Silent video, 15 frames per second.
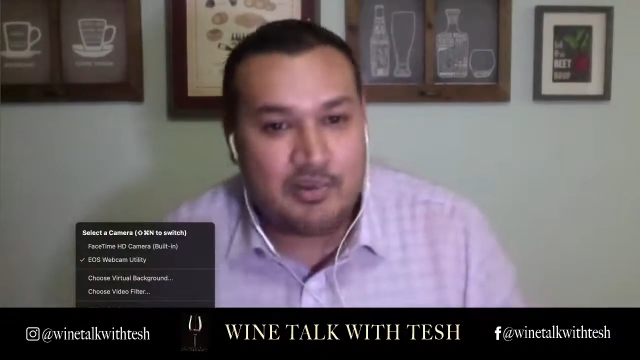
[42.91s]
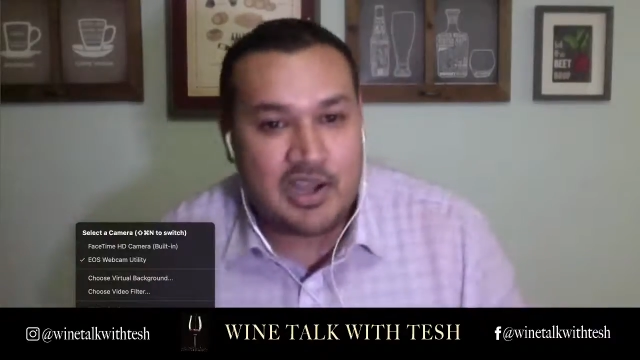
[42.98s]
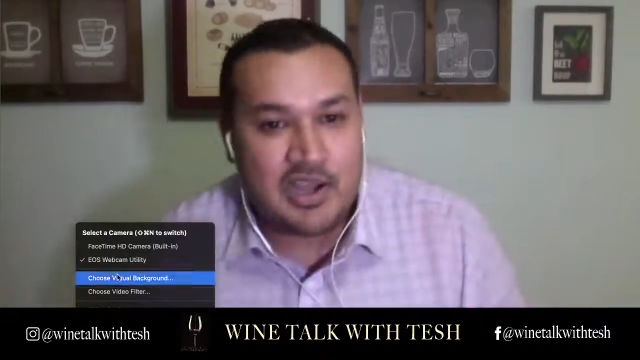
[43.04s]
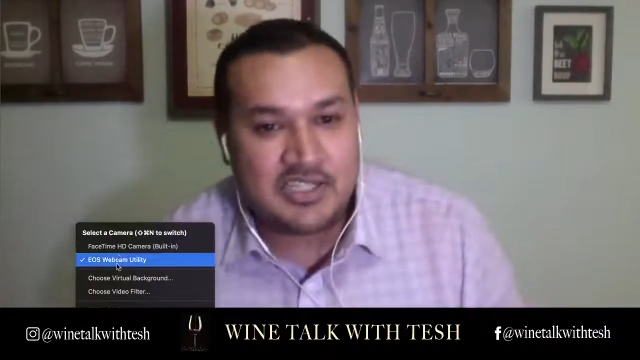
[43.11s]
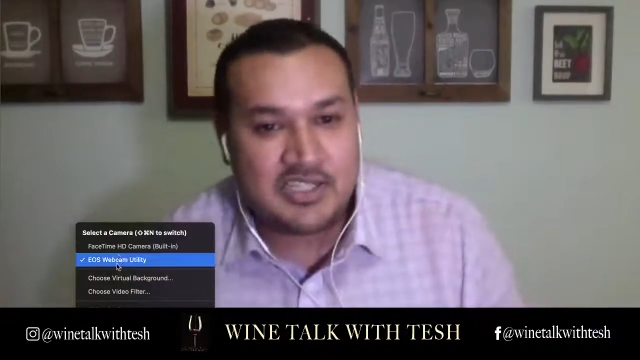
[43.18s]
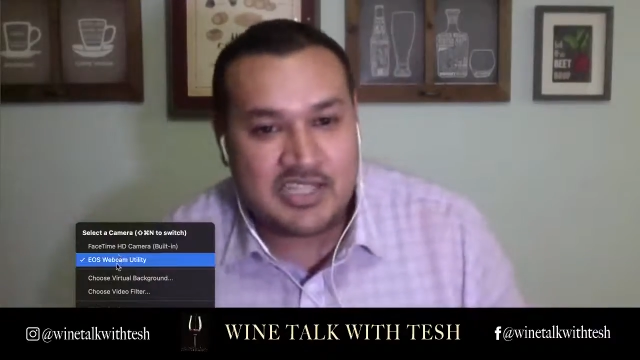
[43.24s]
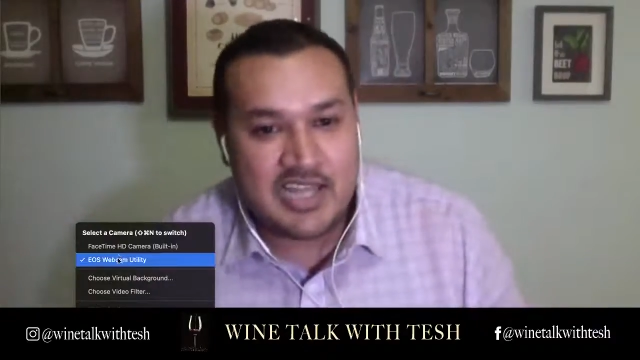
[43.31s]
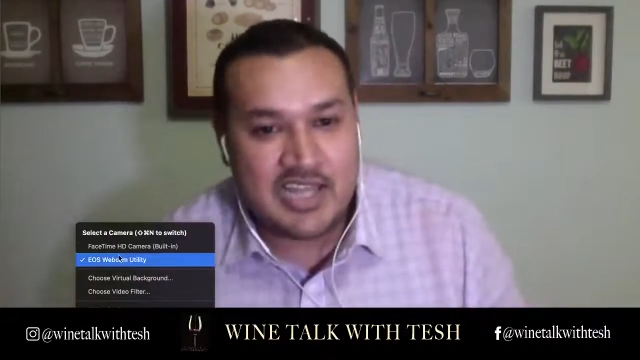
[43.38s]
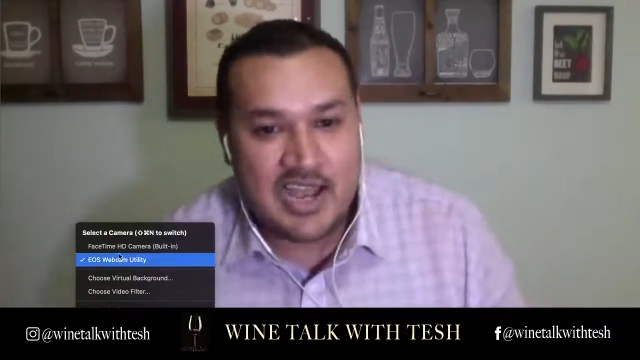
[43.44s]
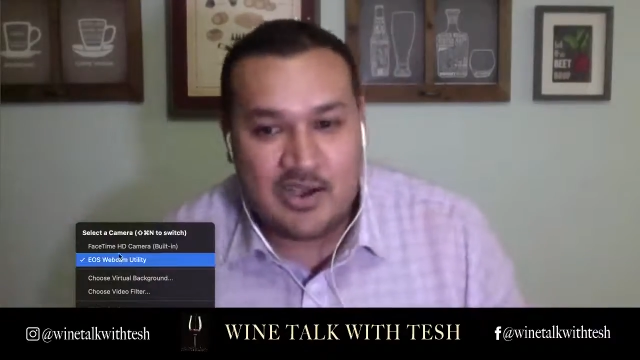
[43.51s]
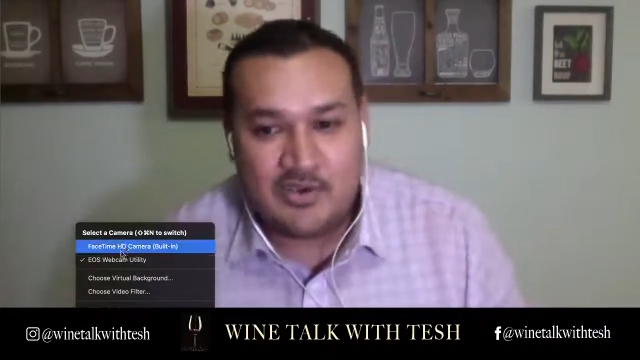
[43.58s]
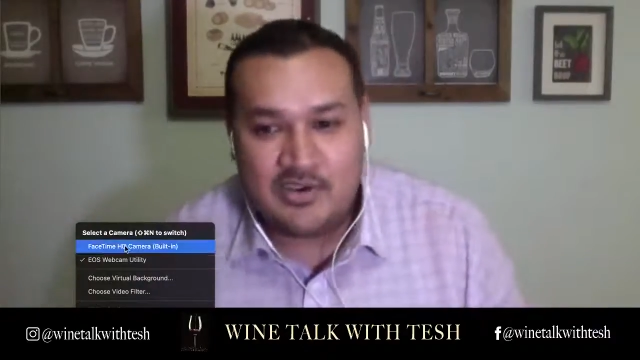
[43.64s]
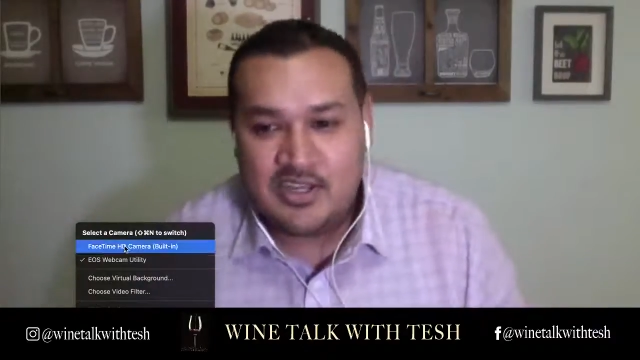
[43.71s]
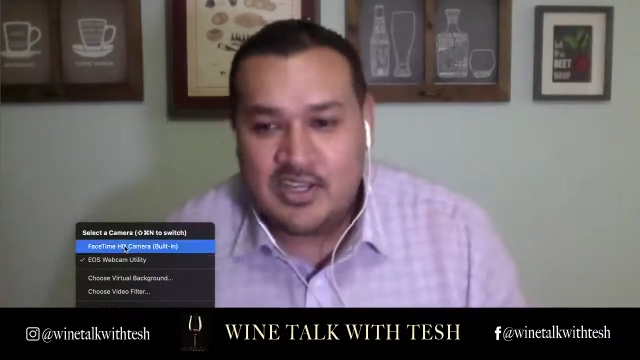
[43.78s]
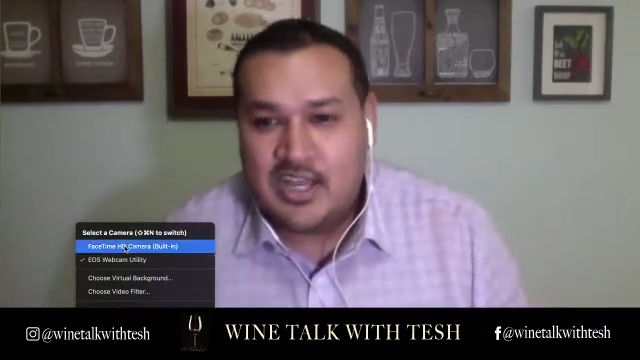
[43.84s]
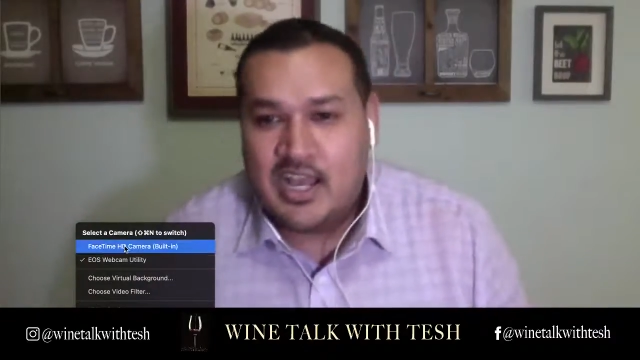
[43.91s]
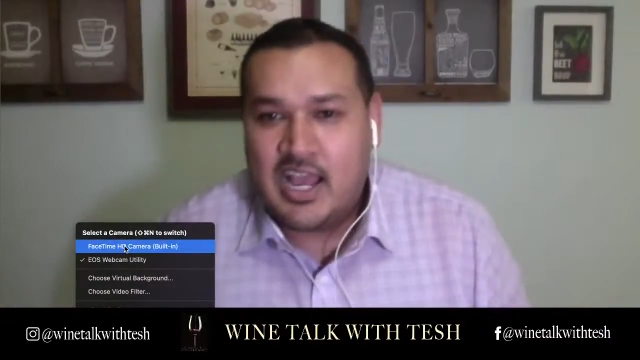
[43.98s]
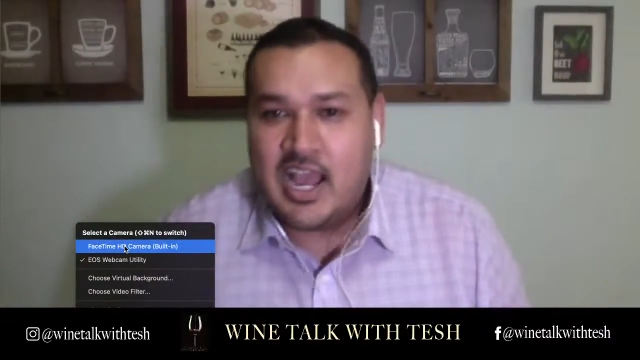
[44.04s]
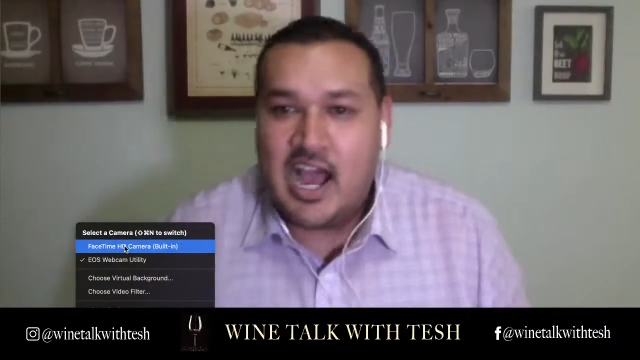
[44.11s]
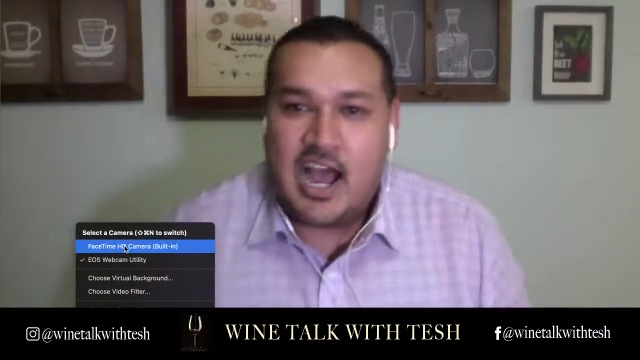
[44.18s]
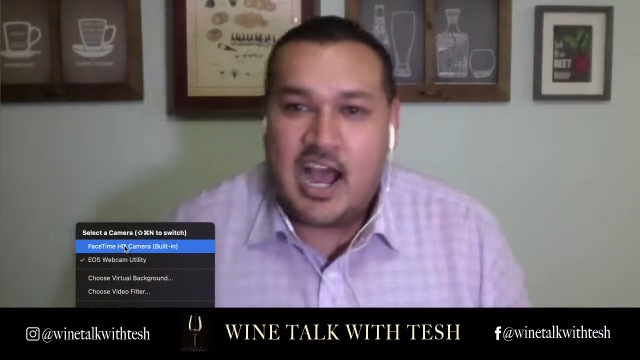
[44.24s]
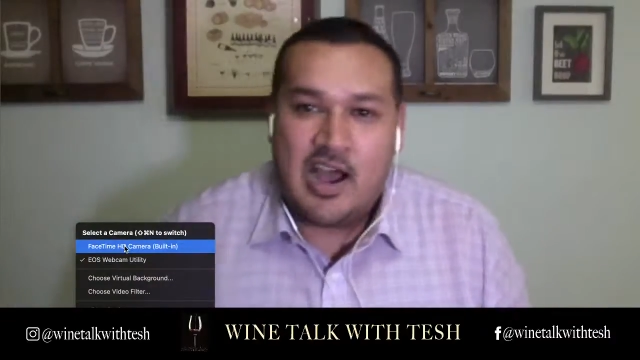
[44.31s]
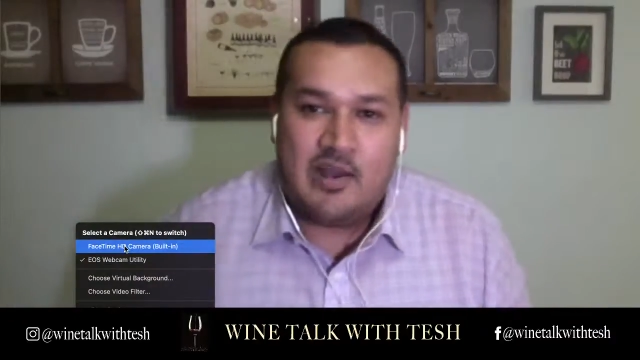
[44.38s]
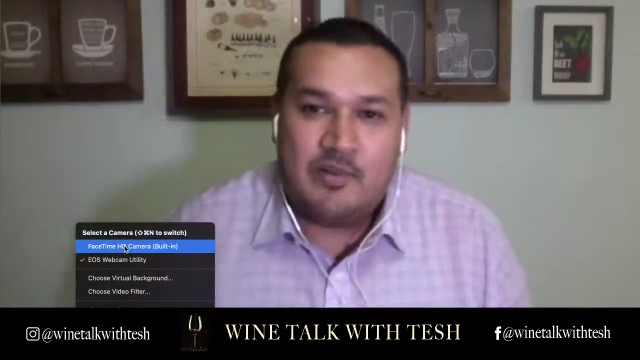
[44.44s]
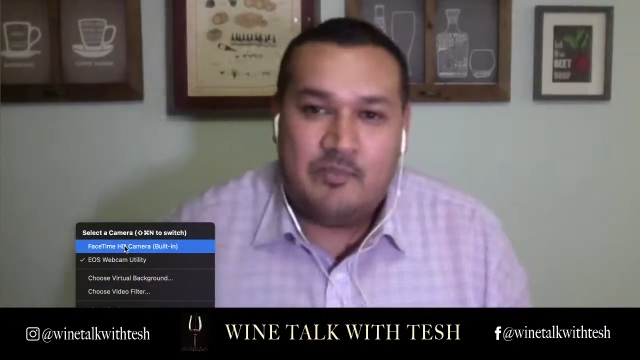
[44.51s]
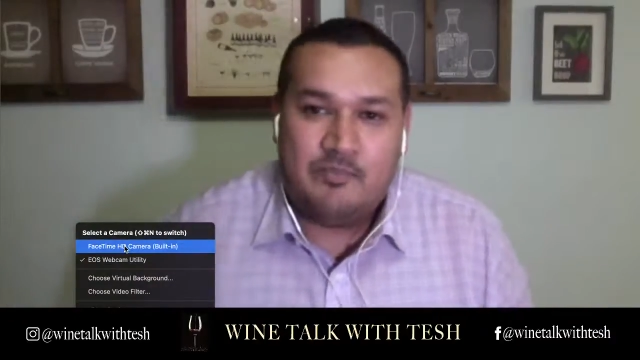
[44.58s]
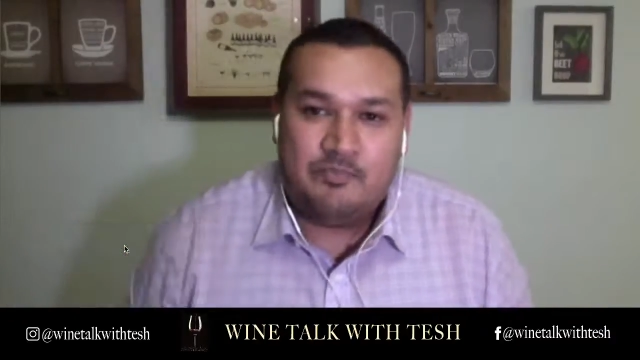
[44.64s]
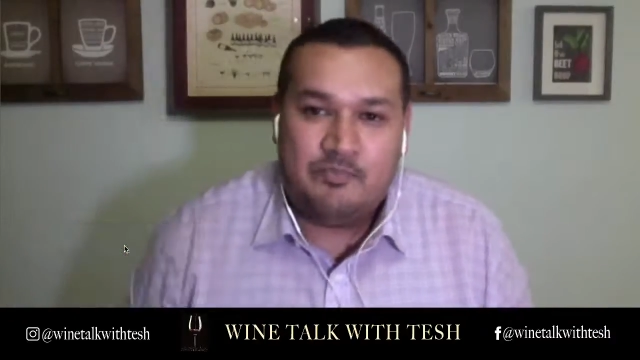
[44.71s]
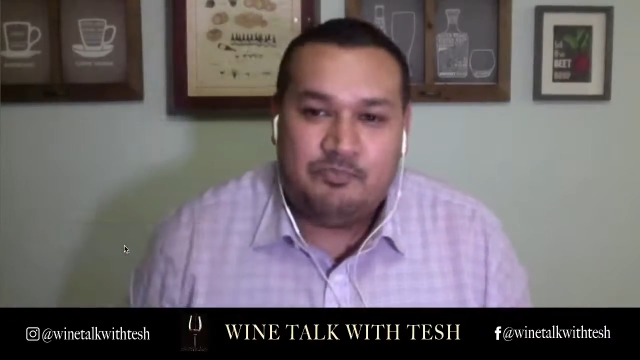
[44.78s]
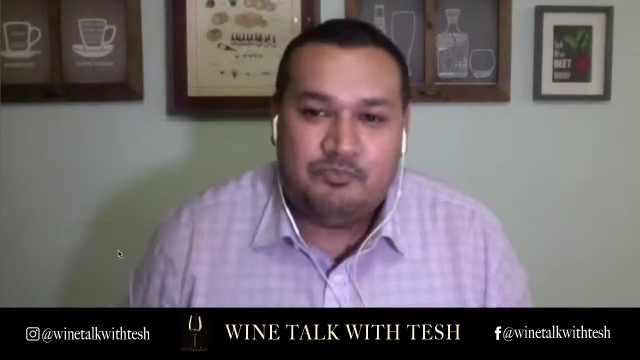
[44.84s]
box now.
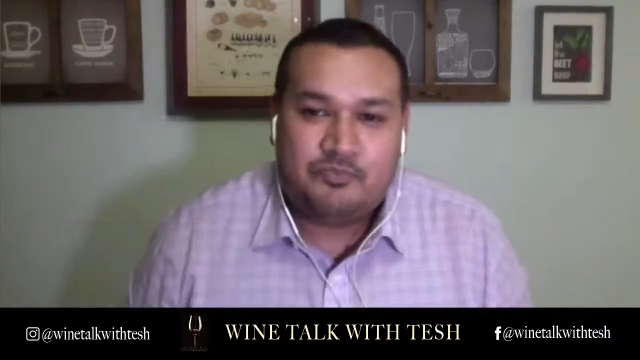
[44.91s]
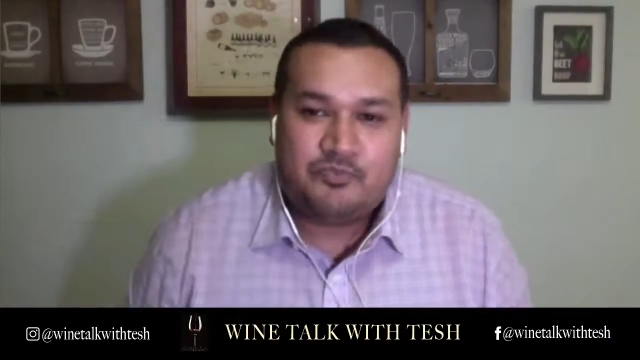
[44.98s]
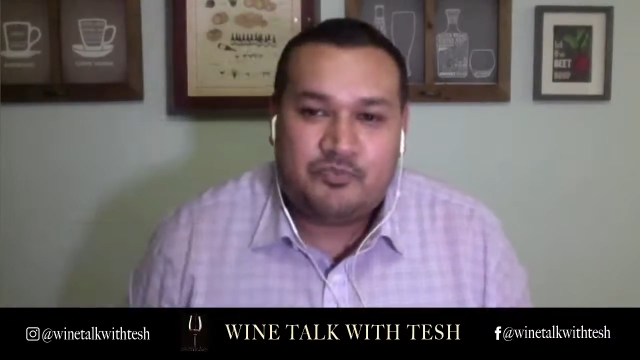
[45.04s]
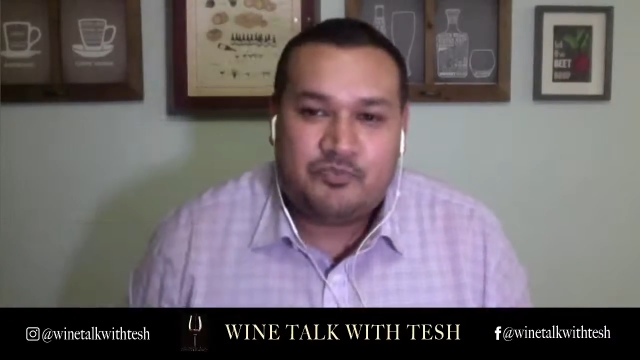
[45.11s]
But